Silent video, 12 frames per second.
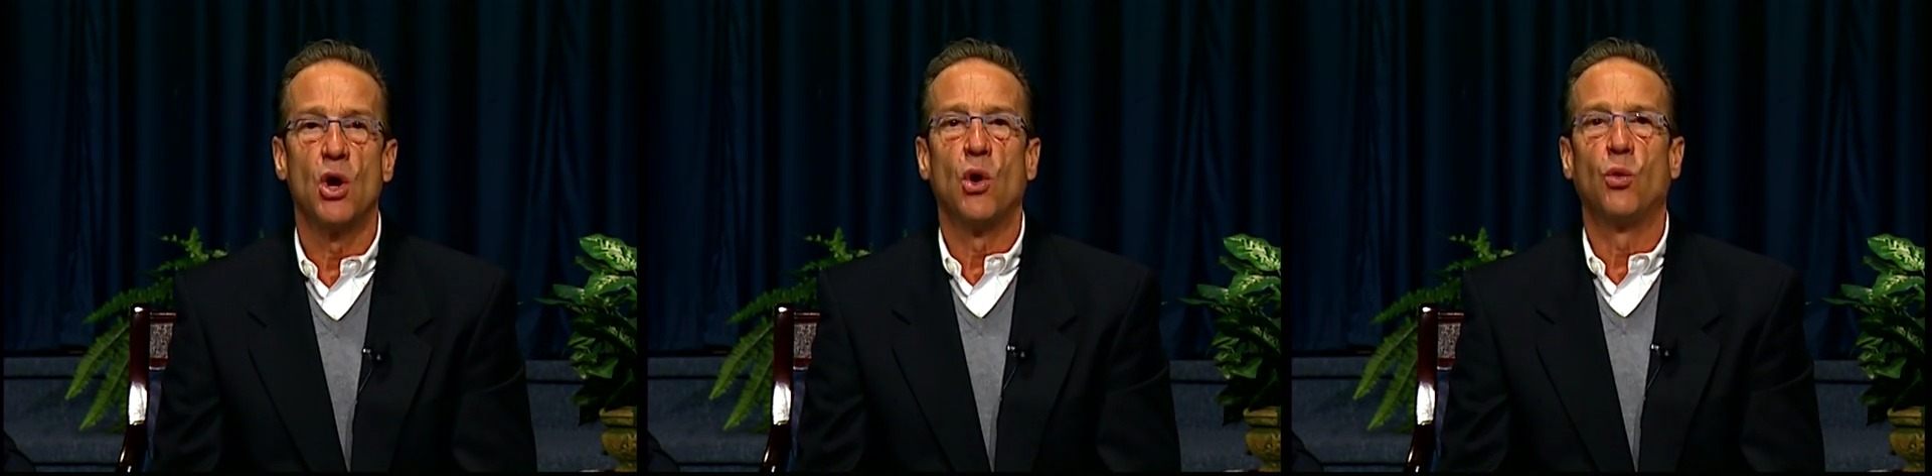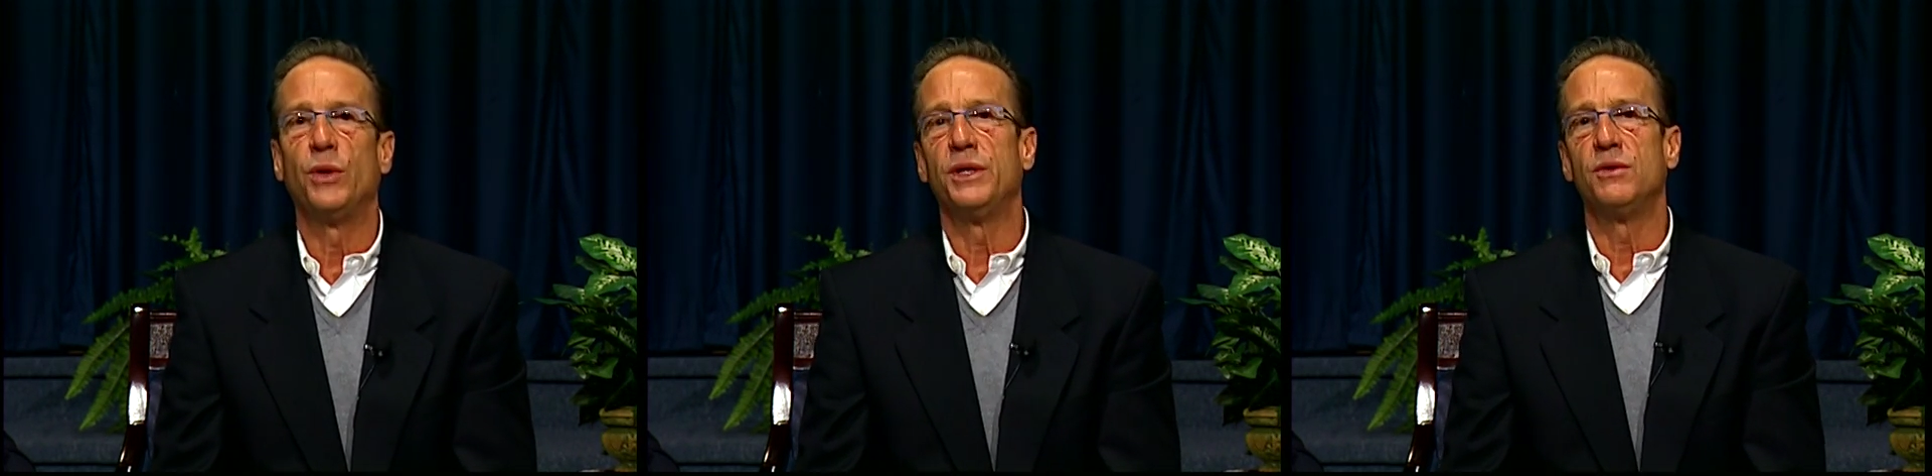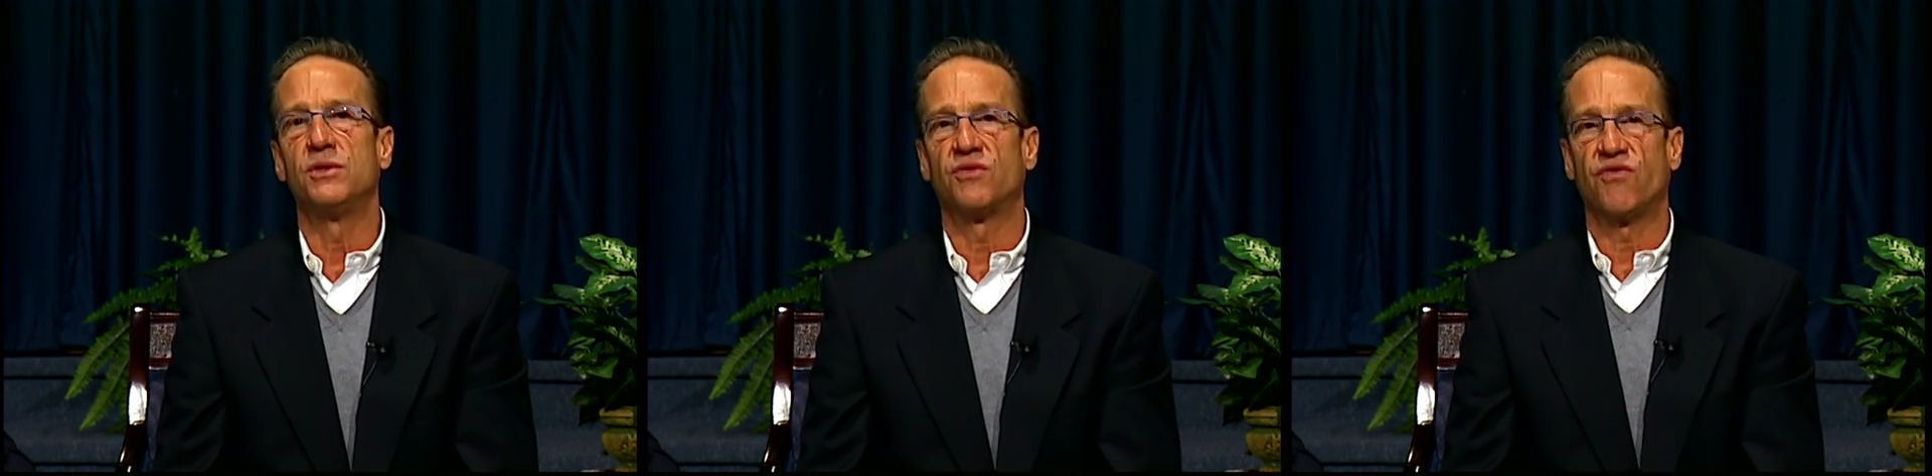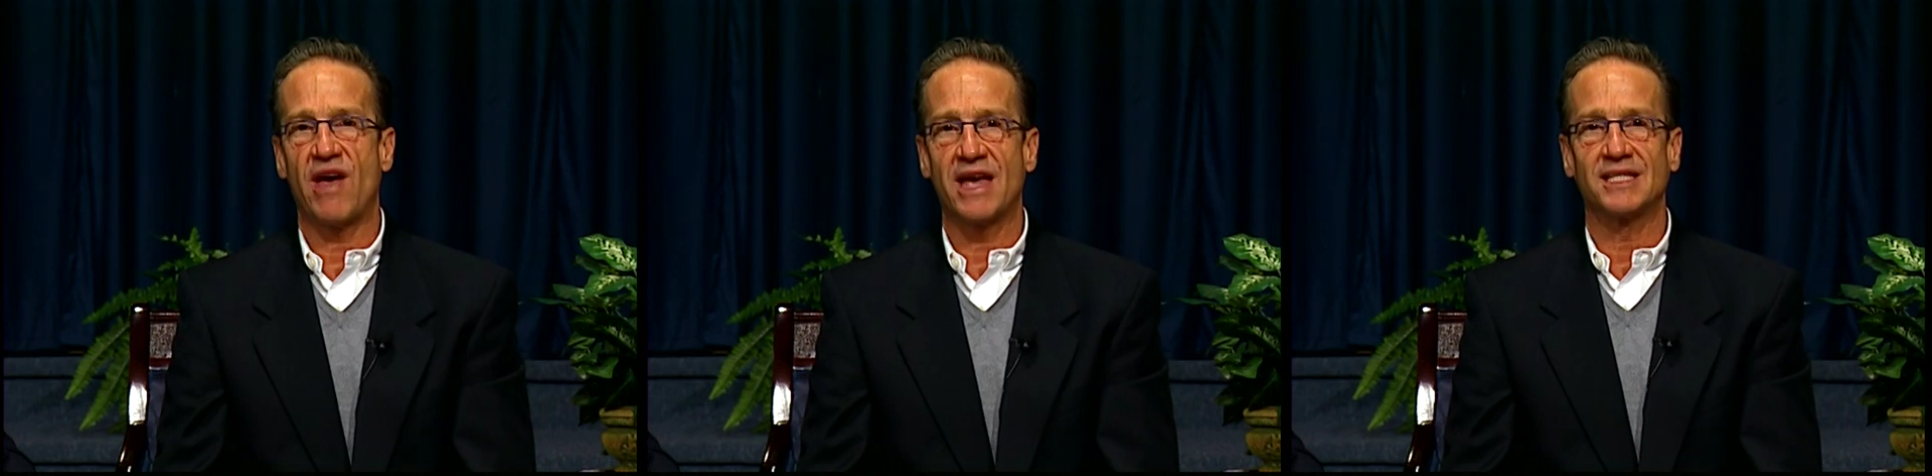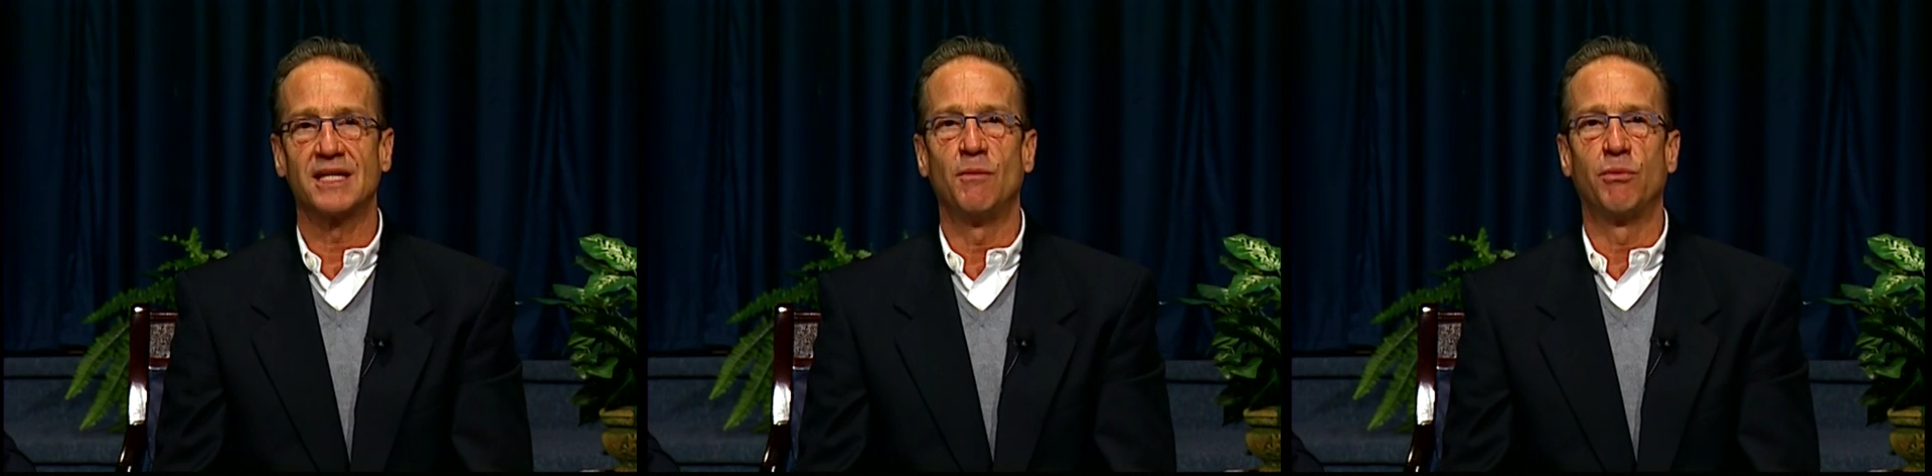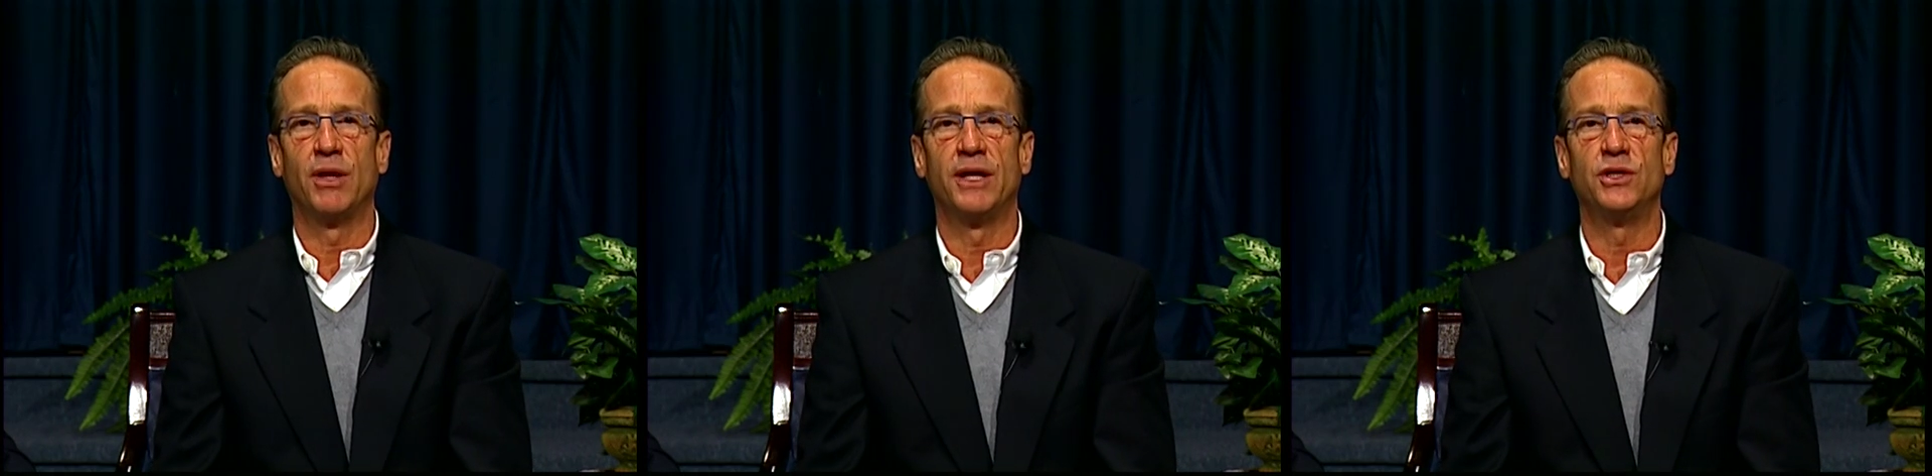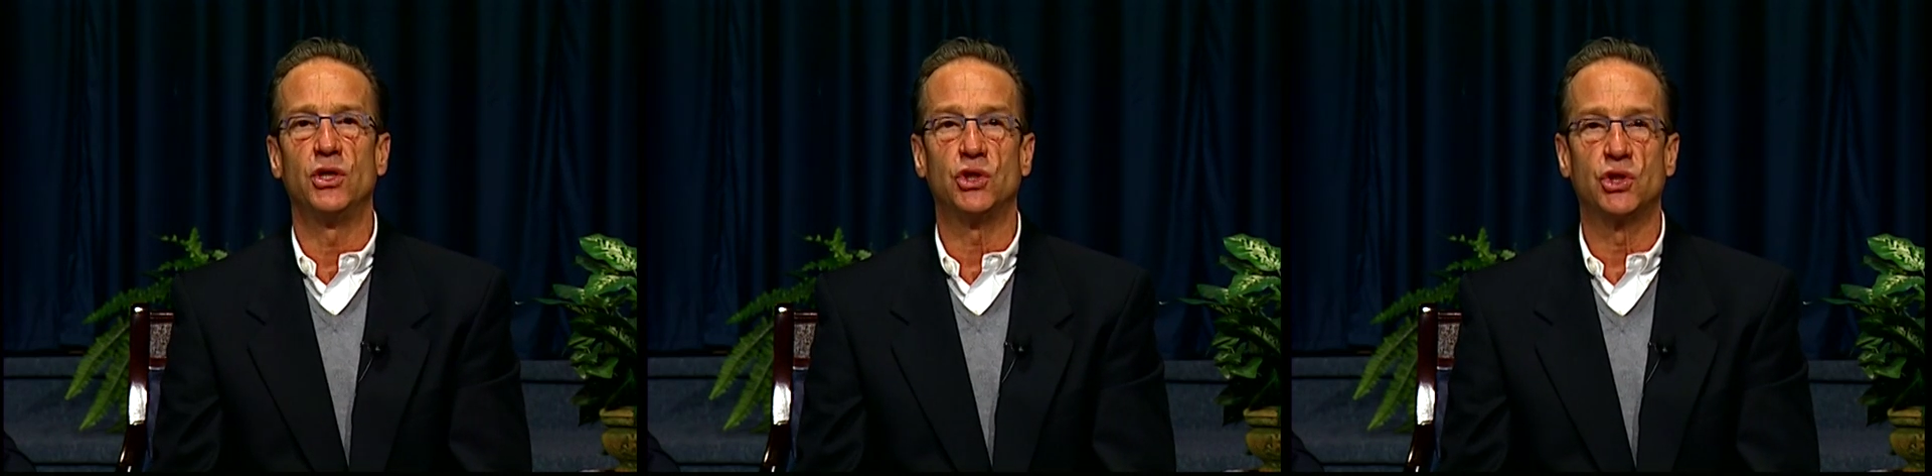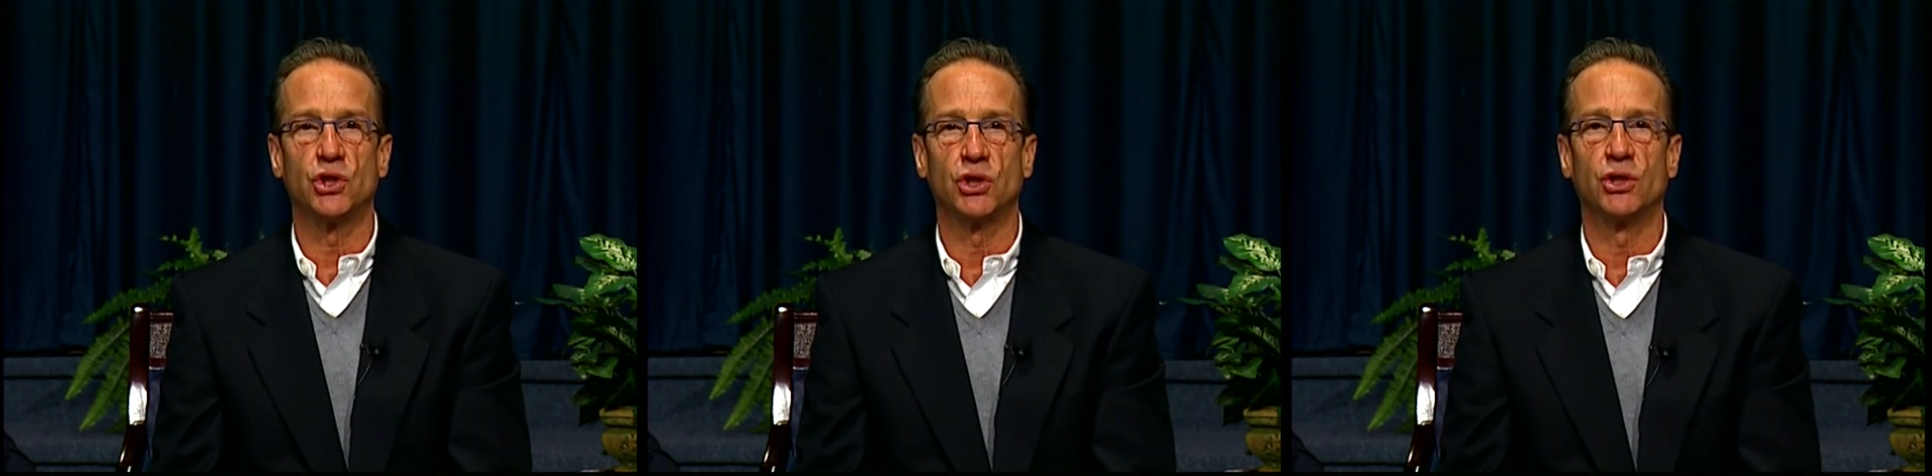We use fasting blood
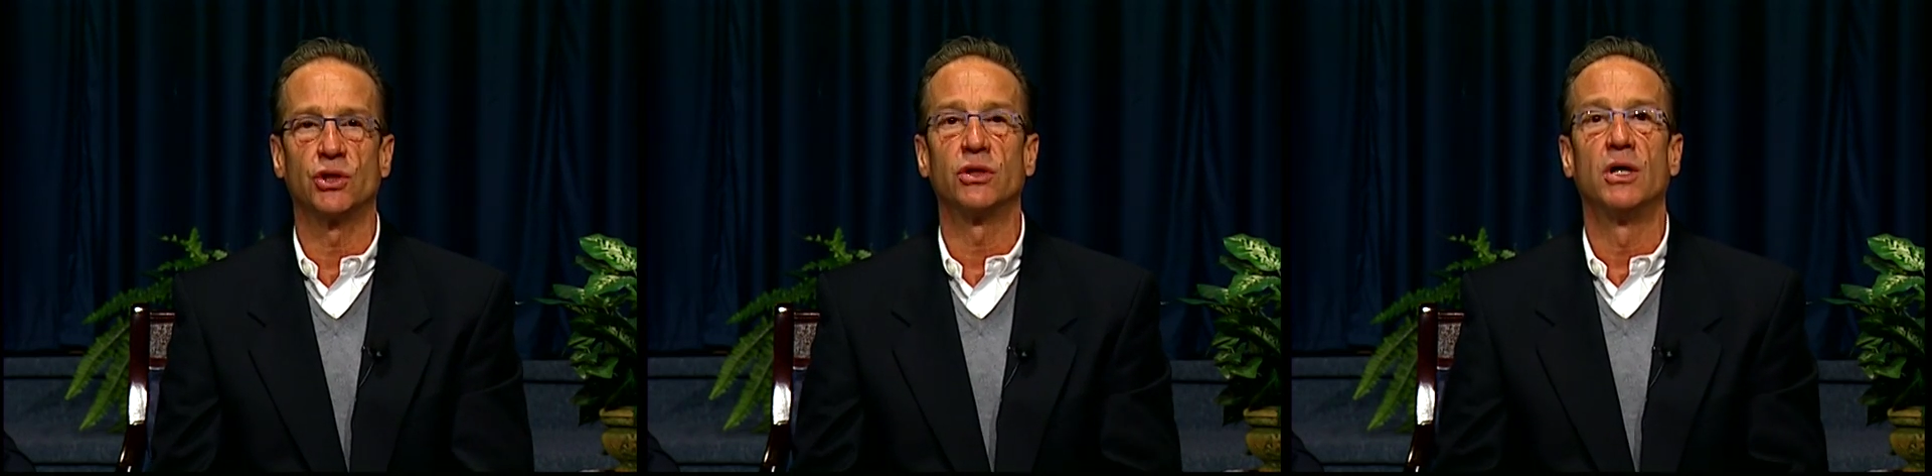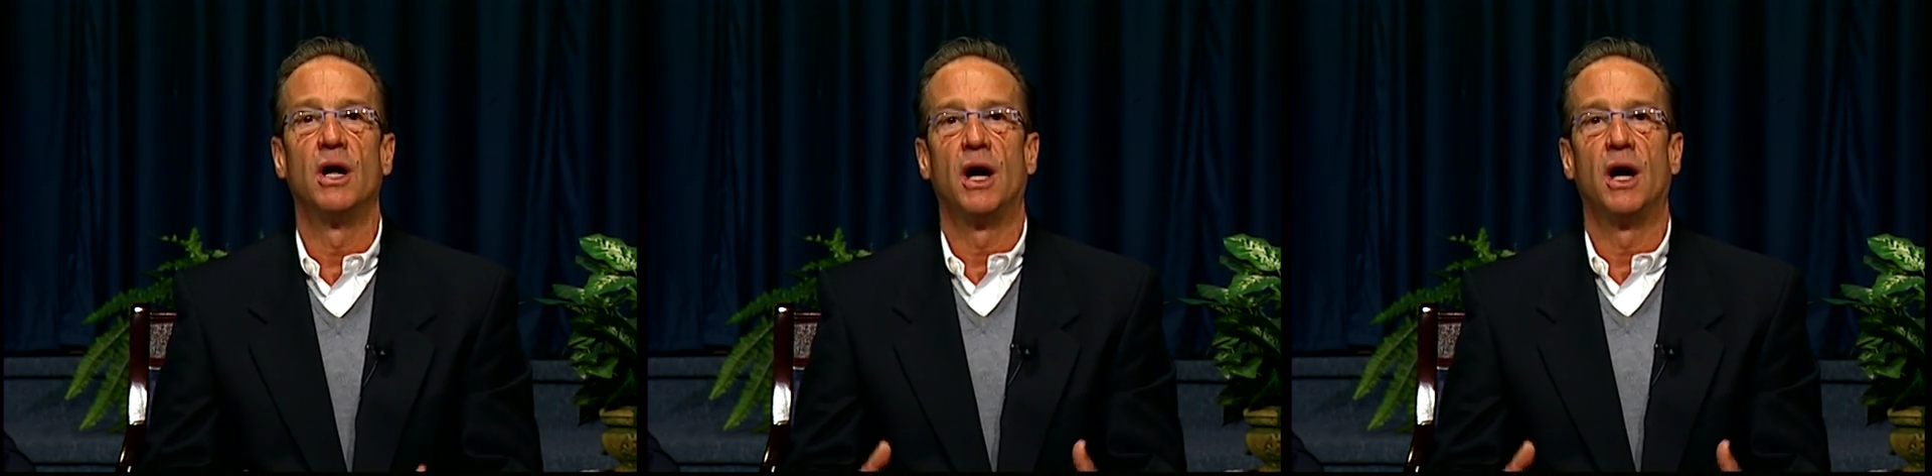sugar